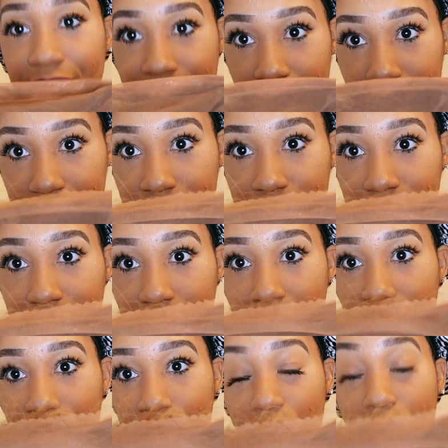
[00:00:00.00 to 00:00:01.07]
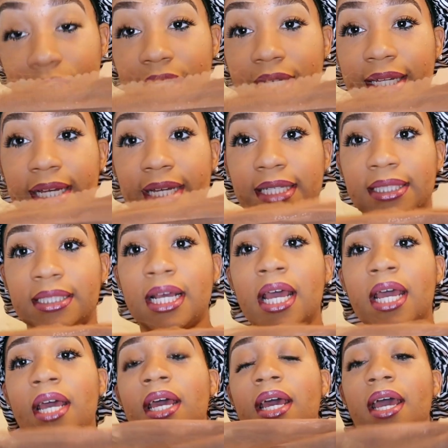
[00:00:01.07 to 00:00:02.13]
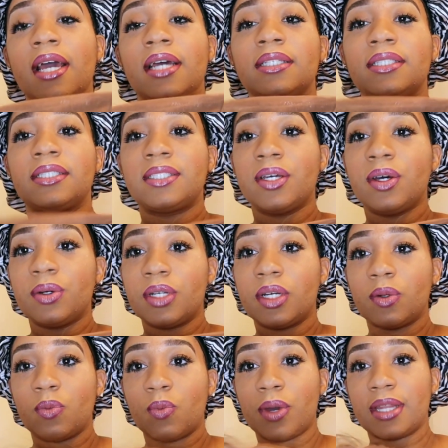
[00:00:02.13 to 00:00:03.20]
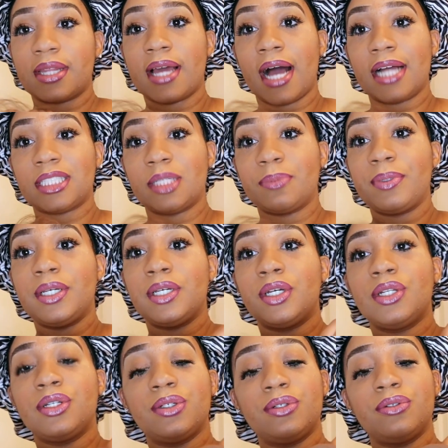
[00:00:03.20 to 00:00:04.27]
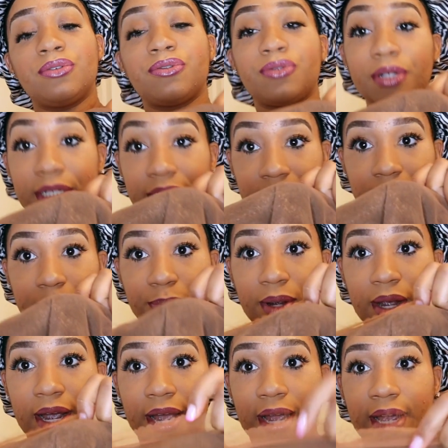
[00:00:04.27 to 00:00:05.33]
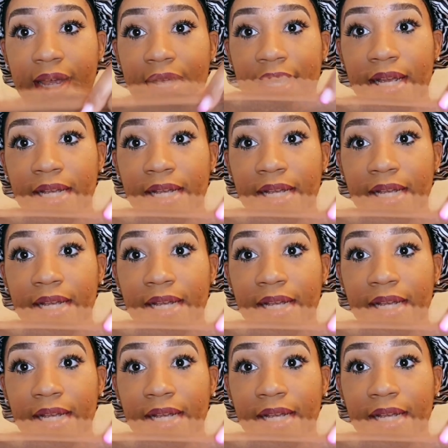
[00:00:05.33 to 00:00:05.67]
foundation color on the lace and sealed it with Got To Be Glue Free Spray,